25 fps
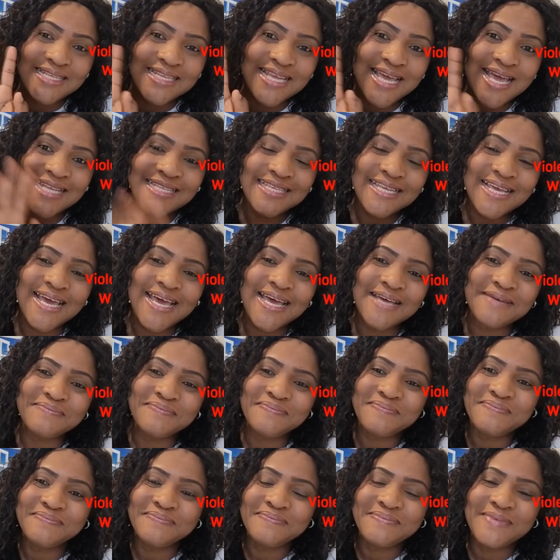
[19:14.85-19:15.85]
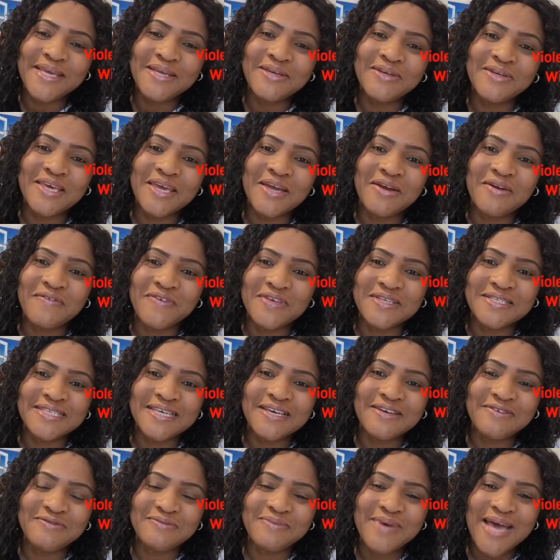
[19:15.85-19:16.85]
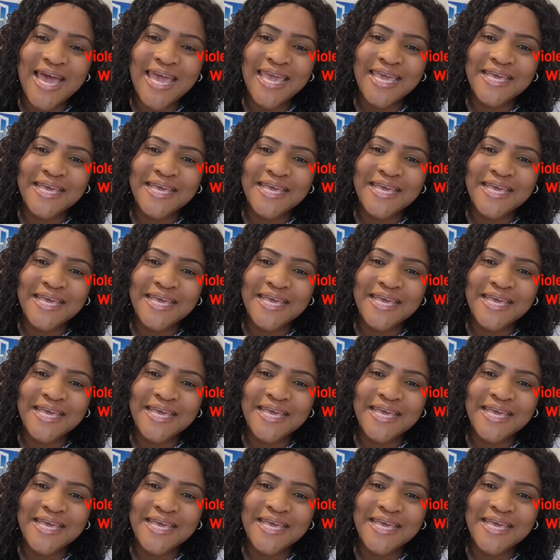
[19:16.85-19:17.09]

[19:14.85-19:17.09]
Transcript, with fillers: Tata, take good care of yourself.